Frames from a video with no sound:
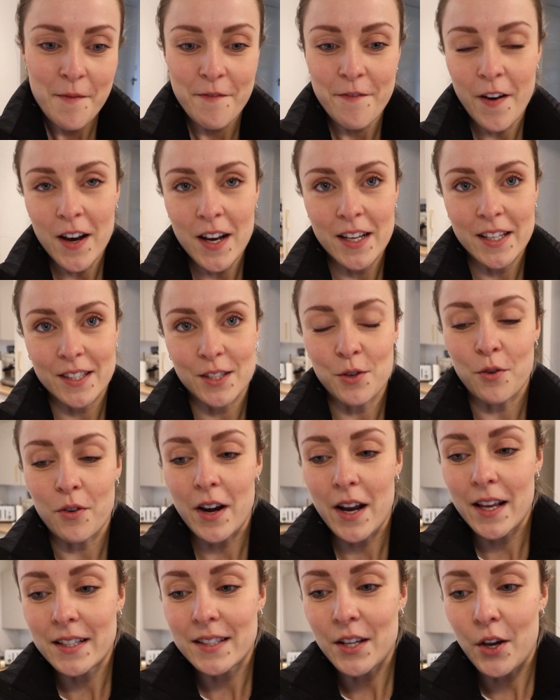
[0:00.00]
Funny
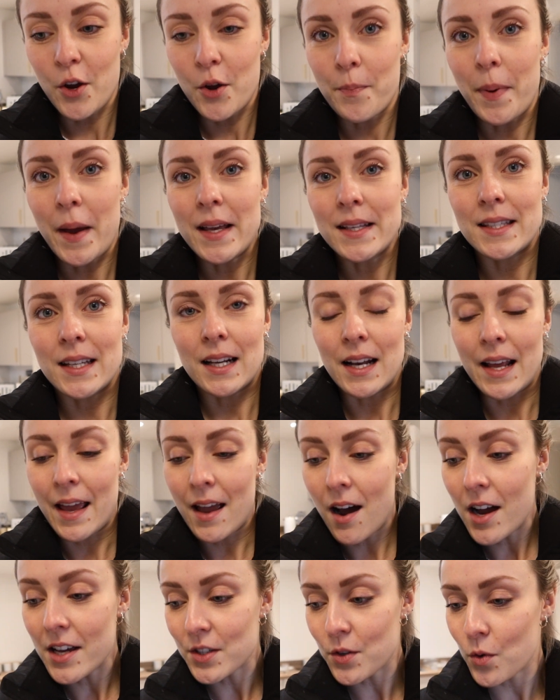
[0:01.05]
story. So basically,
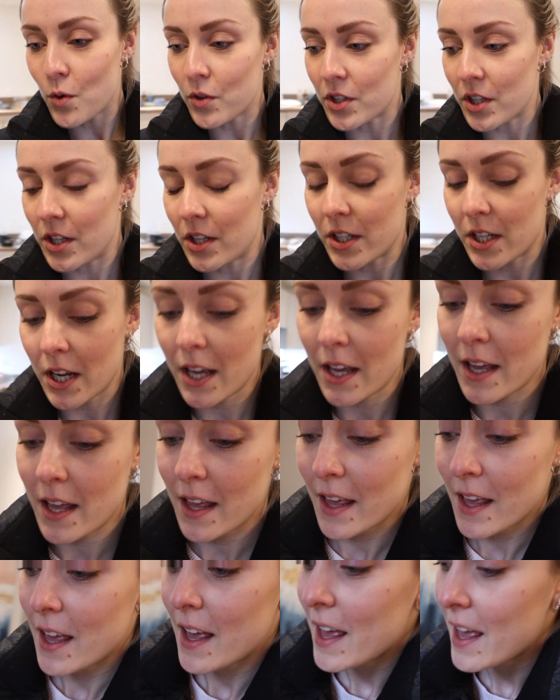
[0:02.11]
I'd ordered
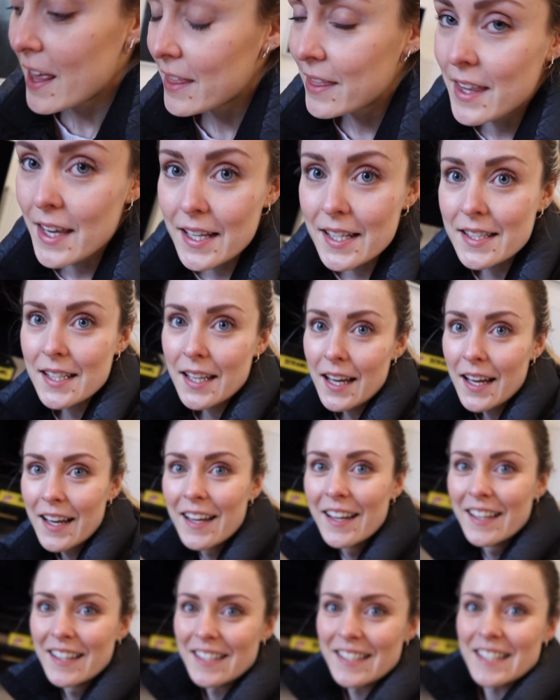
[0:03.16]
this
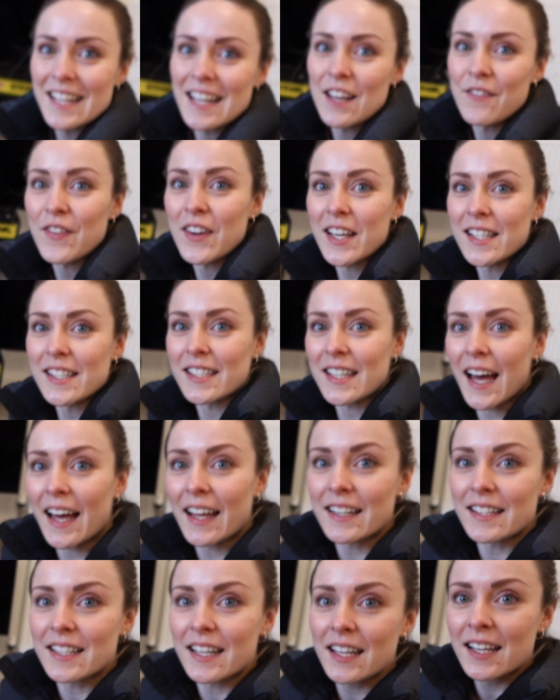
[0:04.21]
TV
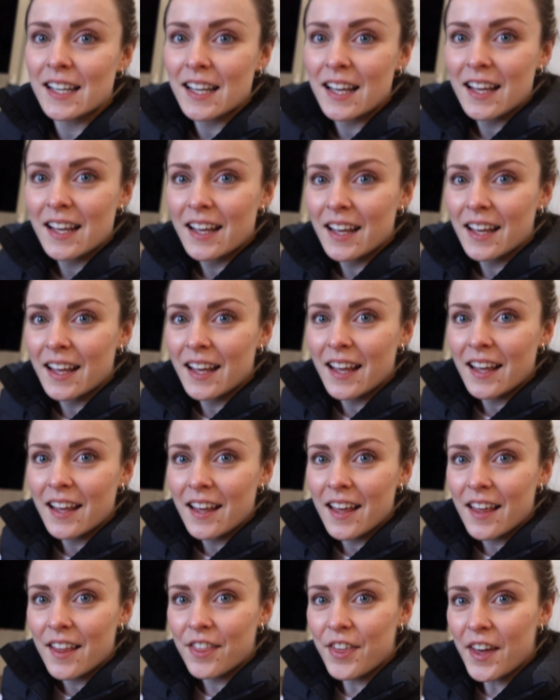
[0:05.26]
stand
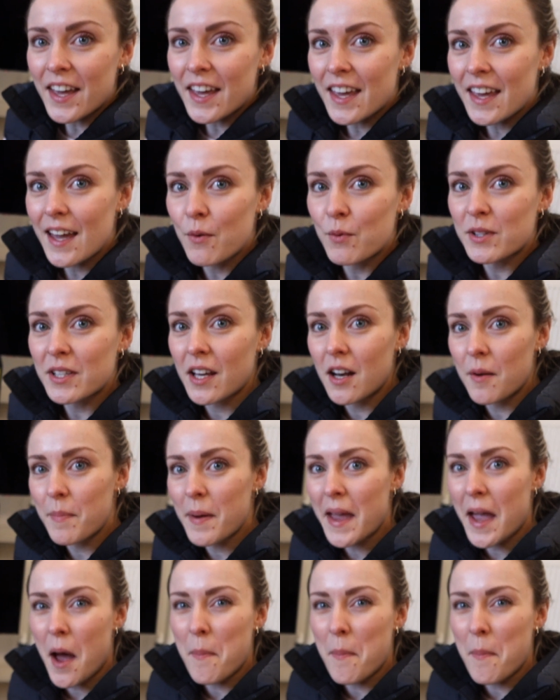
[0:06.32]
thinking it was going to be